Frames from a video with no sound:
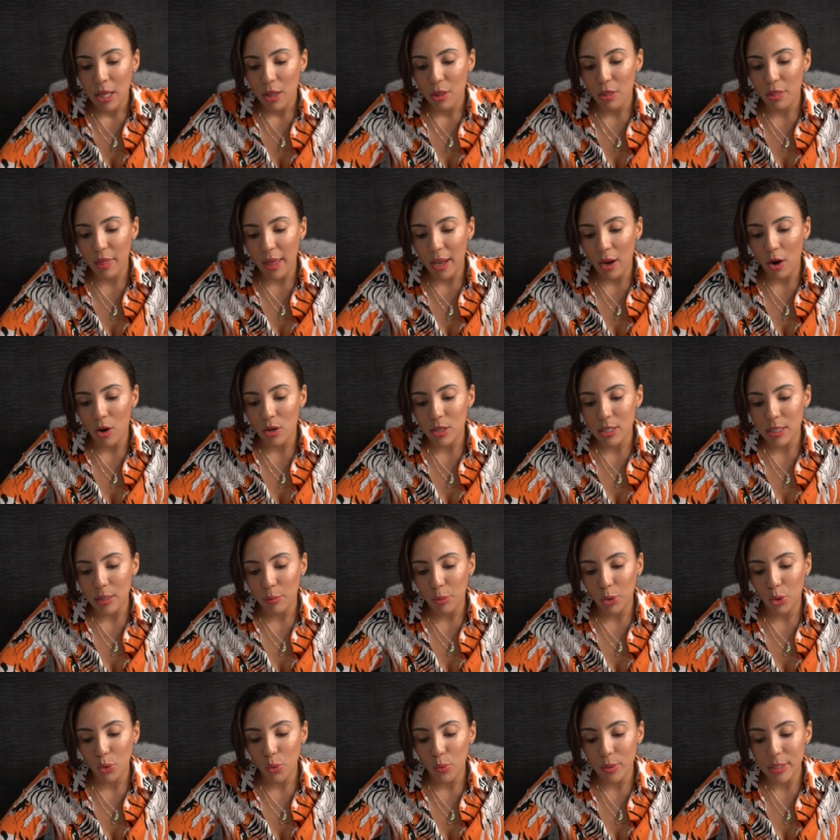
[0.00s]
They are
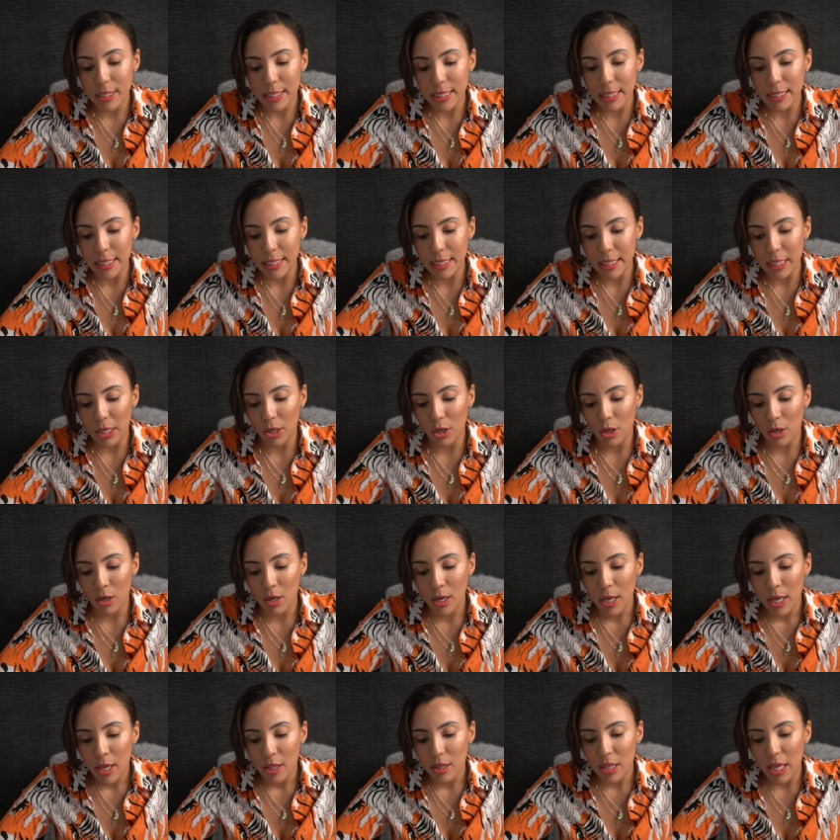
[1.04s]
someone who is
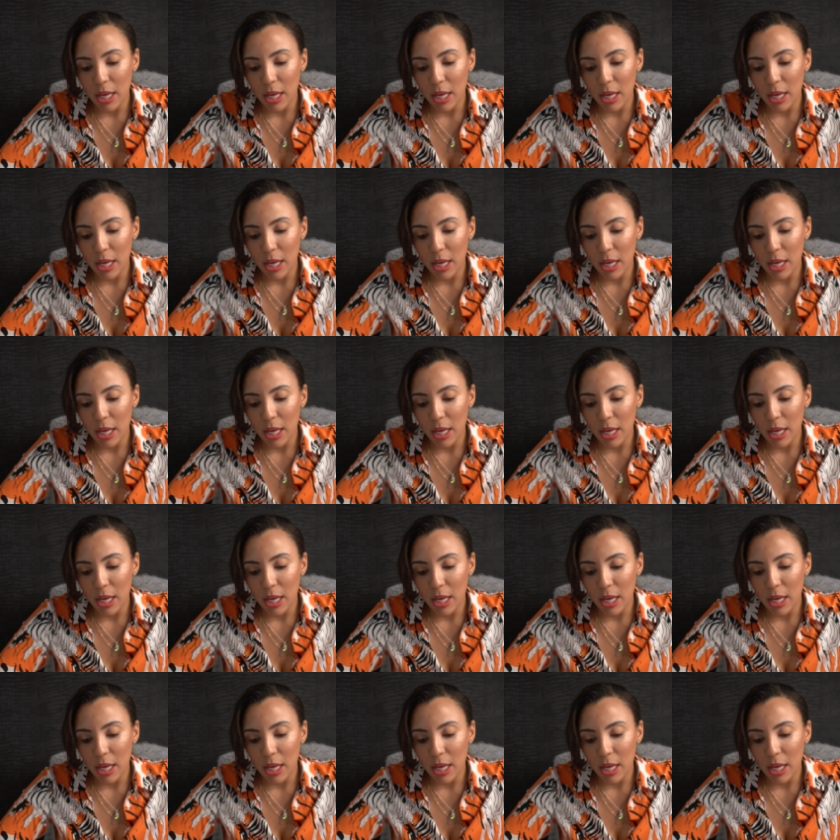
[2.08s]
sincere.